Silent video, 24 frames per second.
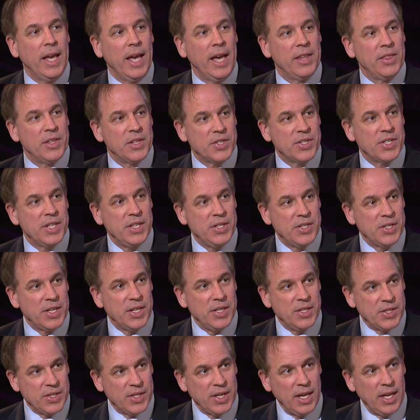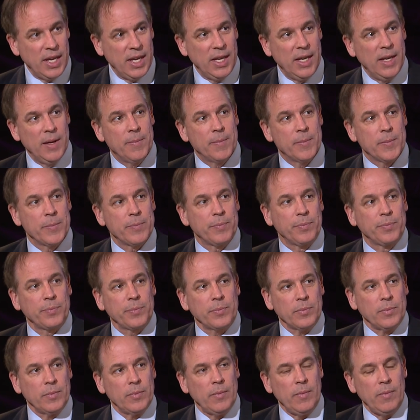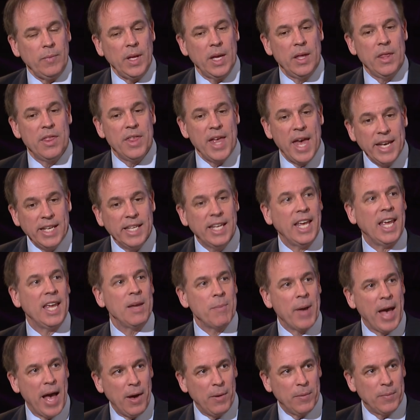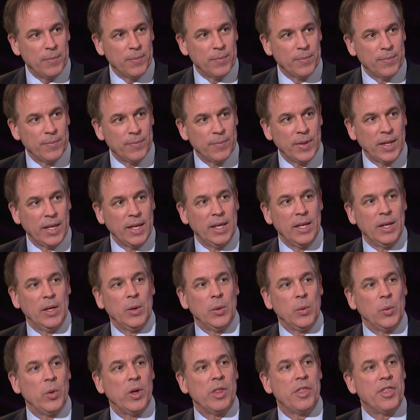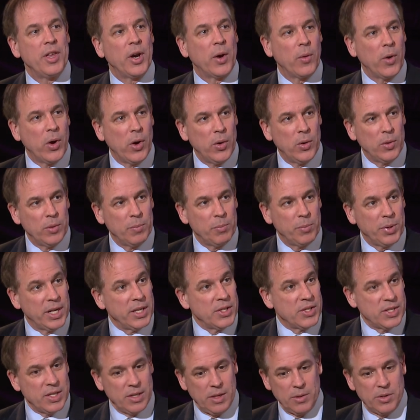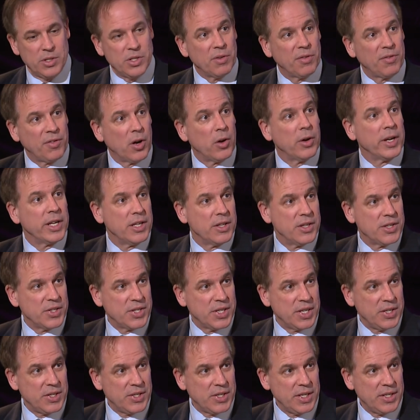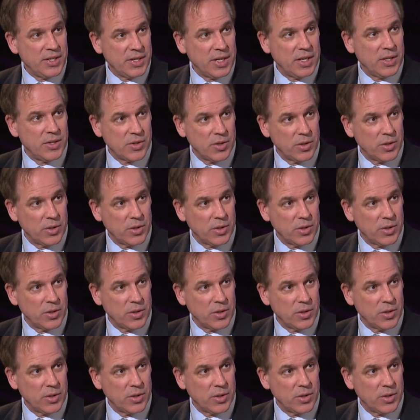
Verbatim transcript: And the CCC then came out with their own, but it's deferring to the CCC.